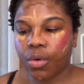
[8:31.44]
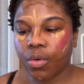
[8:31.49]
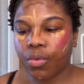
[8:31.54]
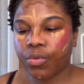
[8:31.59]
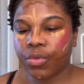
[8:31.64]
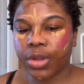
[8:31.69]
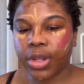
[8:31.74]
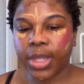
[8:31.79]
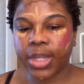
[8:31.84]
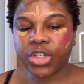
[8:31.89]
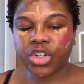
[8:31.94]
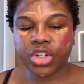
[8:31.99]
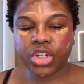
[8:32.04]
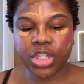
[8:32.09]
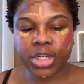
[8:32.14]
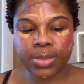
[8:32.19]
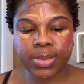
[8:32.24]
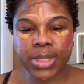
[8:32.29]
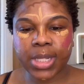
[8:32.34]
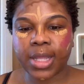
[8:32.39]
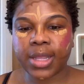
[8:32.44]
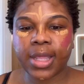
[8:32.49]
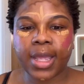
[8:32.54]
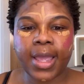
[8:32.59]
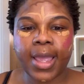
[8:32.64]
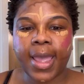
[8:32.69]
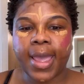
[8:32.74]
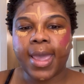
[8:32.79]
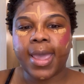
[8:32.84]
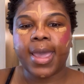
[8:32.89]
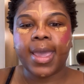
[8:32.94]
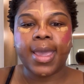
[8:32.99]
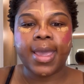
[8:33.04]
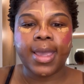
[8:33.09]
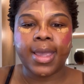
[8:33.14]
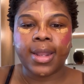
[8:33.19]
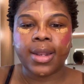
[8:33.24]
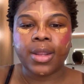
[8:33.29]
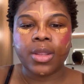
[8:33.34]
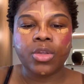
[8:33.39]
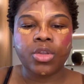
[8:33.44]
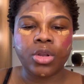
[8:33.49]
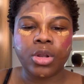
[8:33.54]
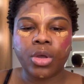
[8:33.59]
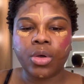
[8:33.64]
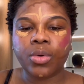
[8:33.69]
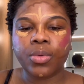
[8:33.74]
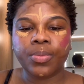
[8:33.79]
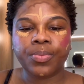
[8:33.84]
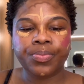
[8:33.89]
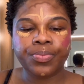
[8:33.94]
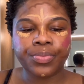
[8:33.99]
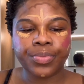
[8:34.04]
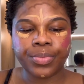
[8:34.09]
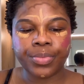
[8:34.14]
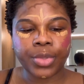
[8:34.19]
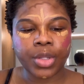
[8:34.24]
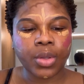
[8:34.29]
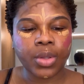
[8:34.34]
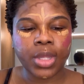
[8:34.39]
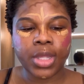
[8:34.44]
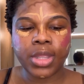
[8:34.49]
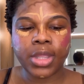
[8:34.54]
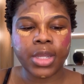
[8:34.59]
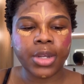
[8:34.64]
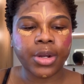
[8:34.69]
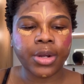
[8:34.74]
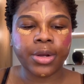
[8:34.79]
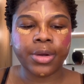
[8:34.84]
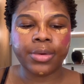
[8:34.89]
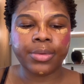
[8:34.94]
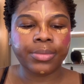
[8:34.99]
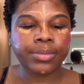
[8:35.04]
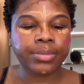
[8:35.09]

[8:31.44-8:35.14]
relationships that they had, you know, in their